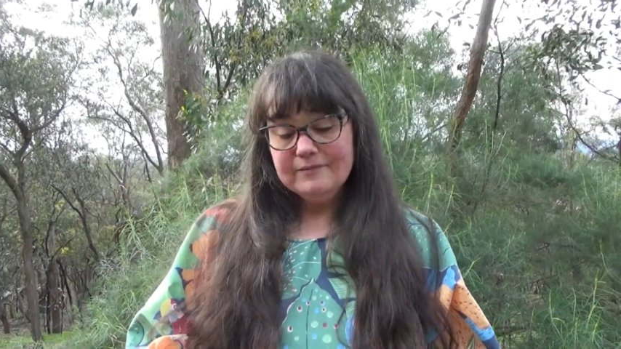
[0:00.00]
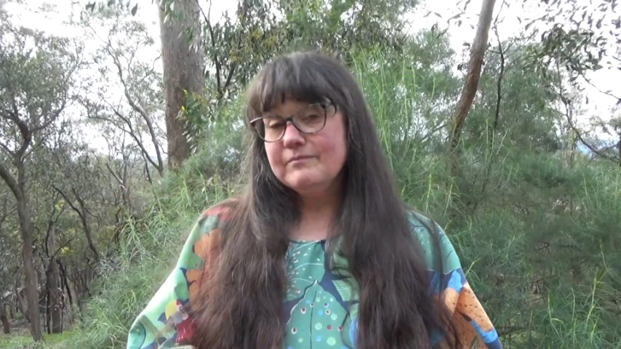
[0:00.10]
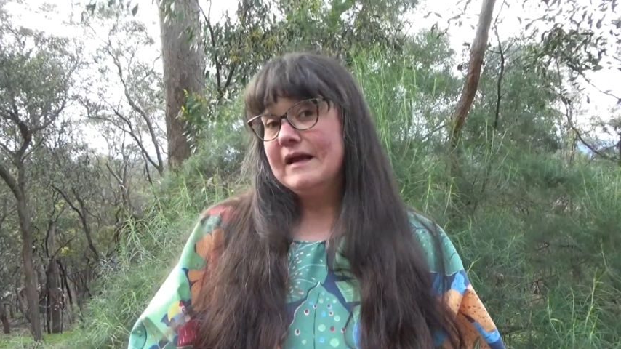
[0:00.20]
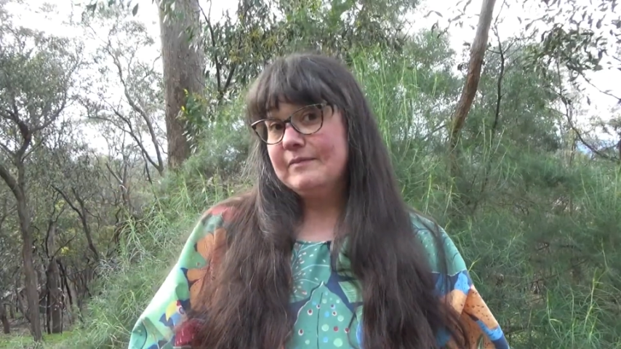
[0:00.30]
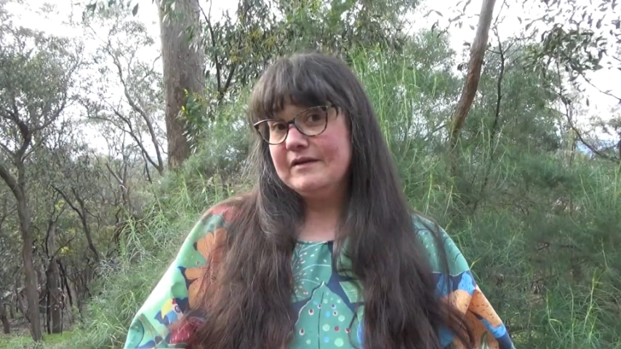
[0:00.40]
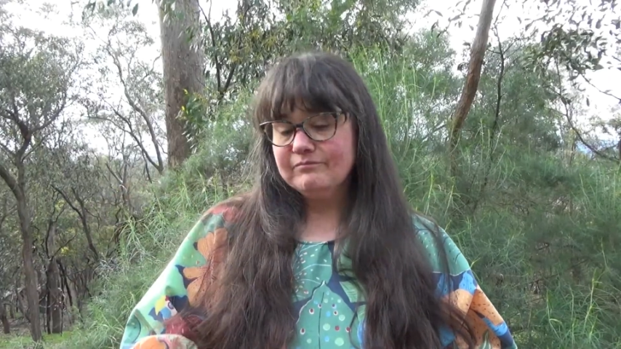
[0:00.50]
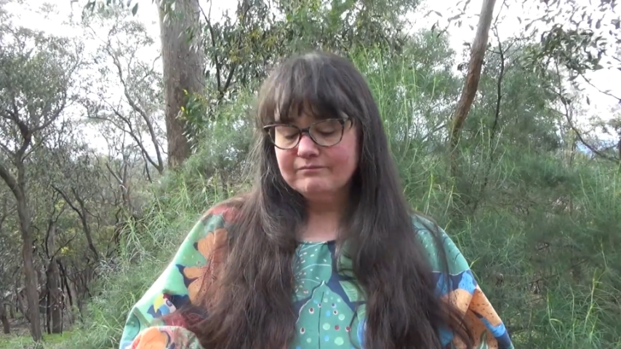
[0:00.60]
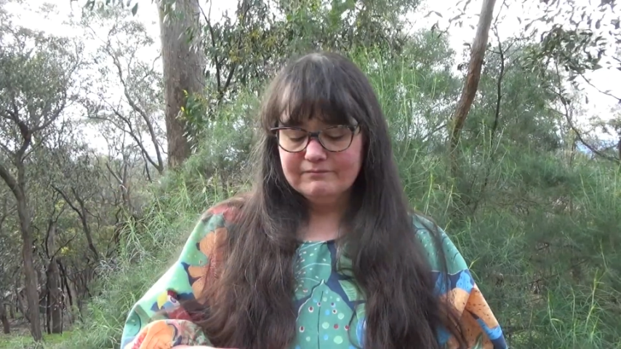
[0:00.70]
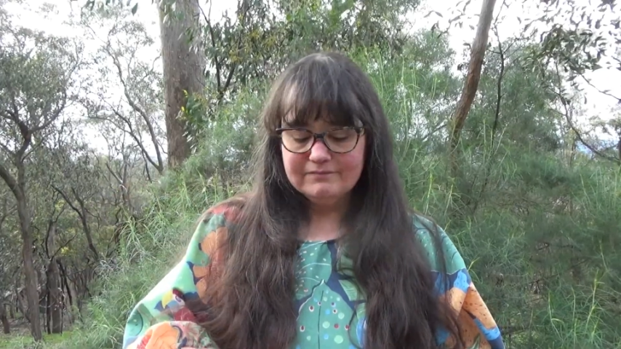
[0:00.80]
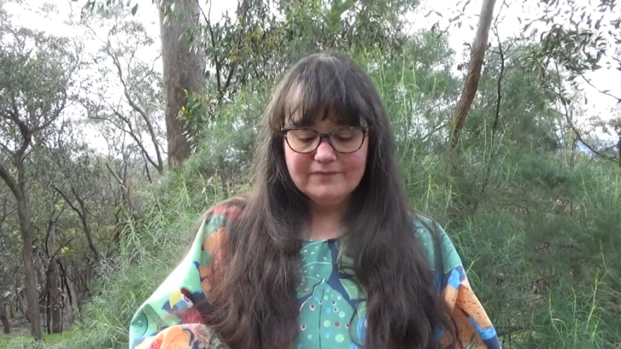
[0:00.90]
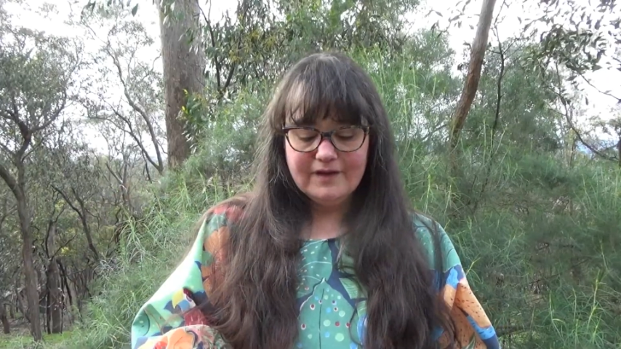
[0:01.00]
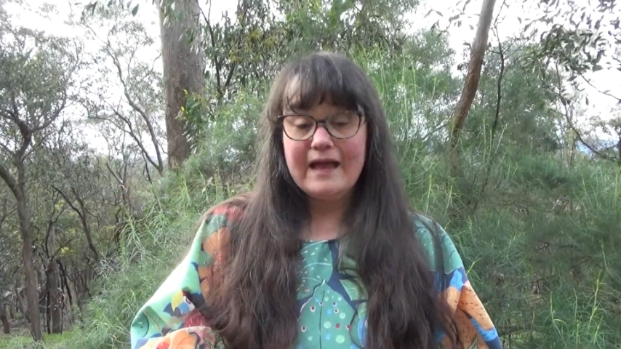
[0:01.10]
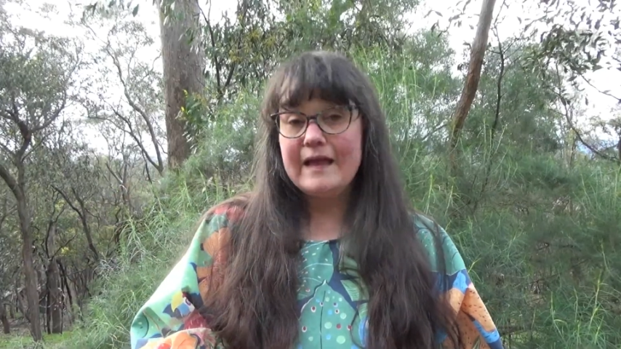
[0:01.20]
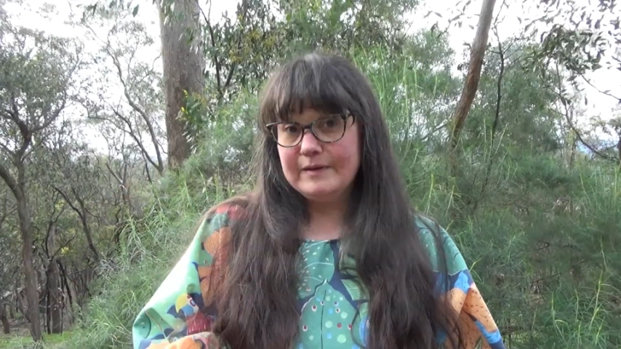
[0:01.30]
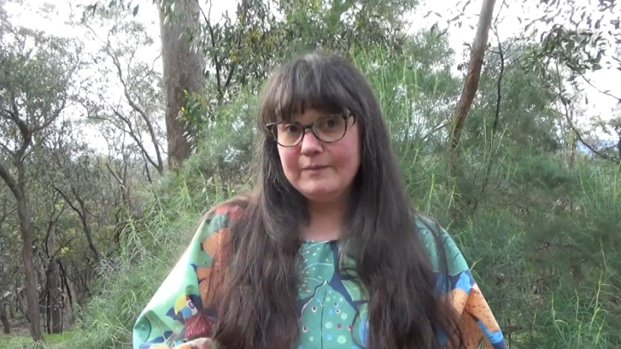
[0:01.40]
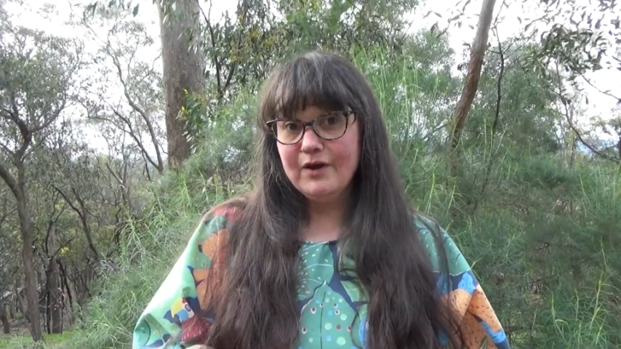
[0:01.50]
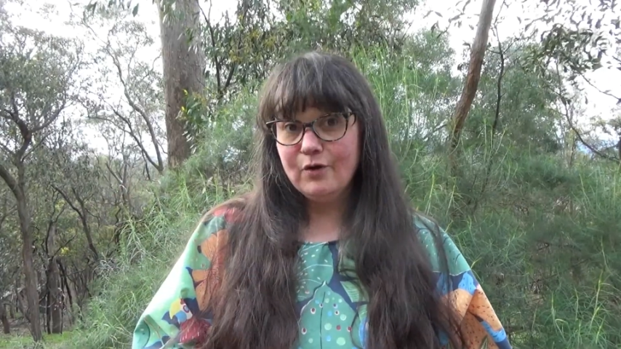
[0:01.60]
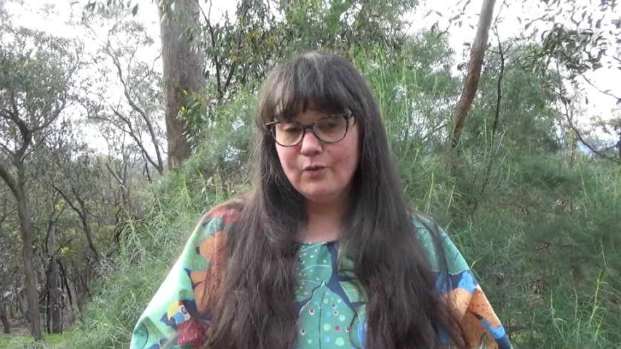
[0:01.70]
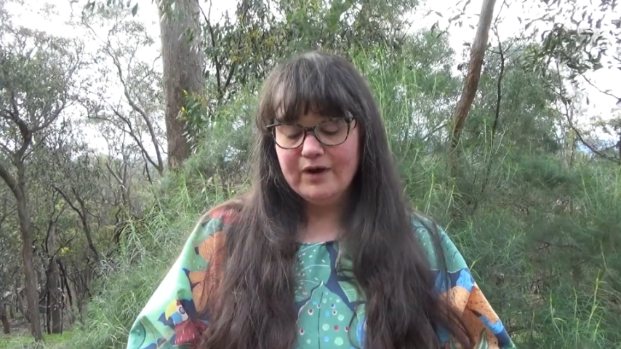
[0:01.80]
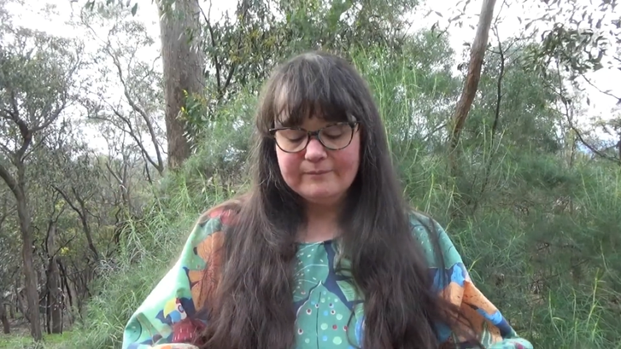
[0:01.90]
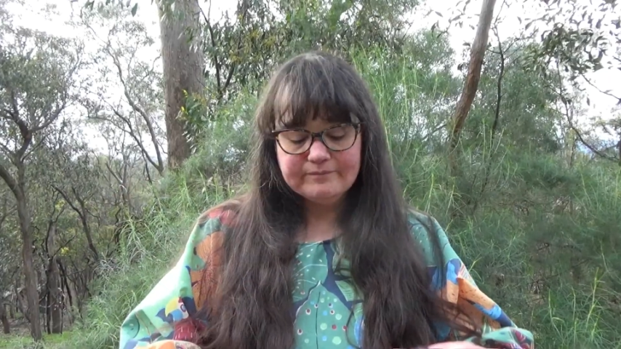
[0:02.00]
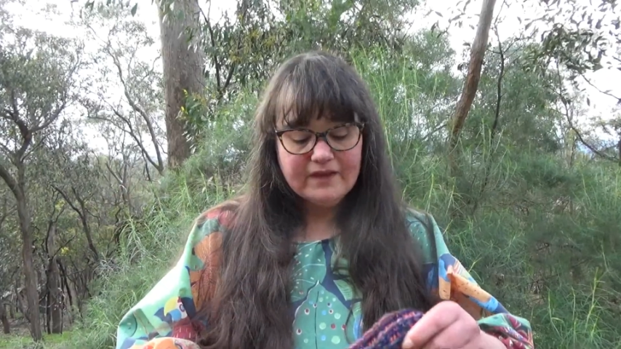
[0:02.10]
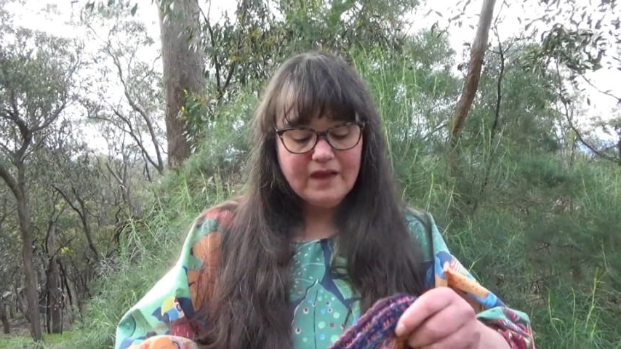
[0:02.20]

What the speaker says: Maybe. I am in my own way.